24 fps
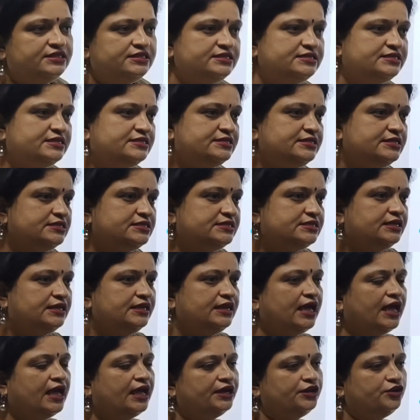This is a
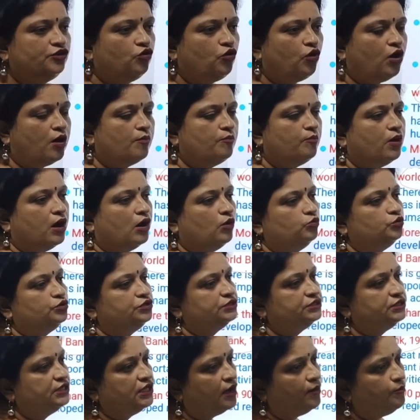scenario
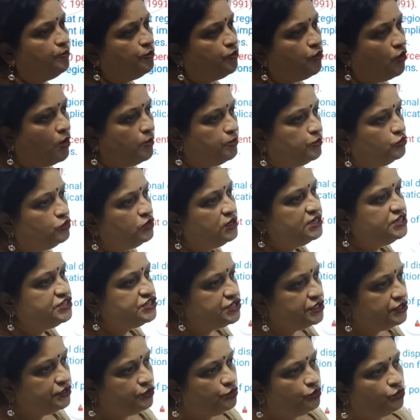about the
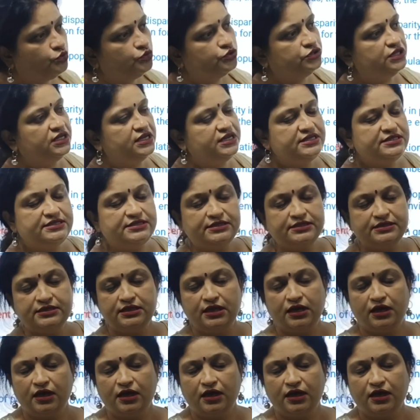population growth in